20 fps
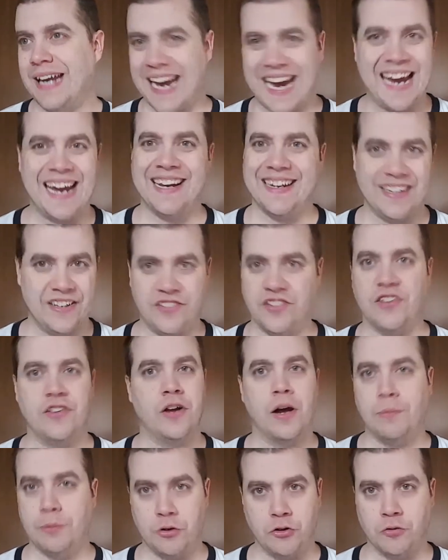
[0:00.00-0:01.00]
and
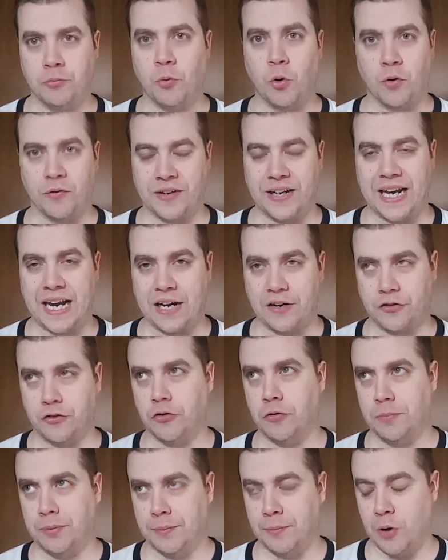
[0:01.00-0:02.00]
ECW is more of a
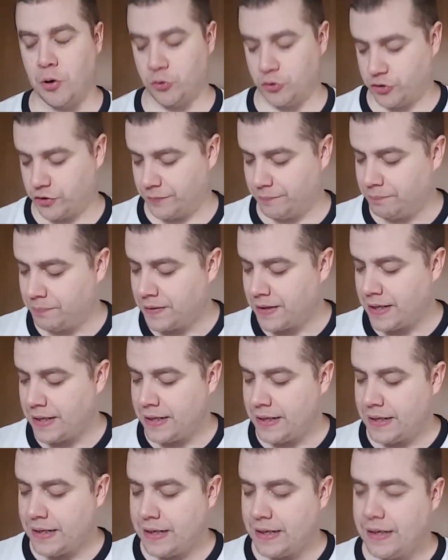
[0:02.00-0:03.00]
national promotion,
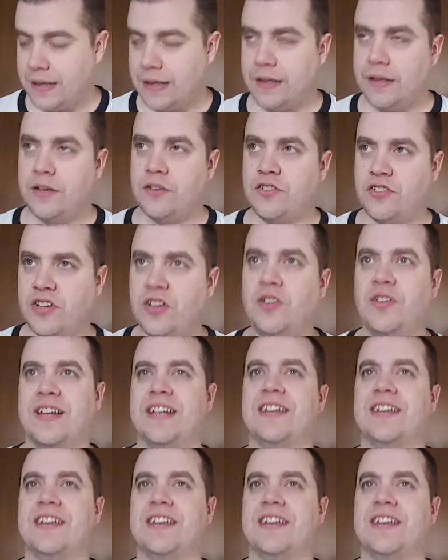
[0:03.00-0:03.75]
still,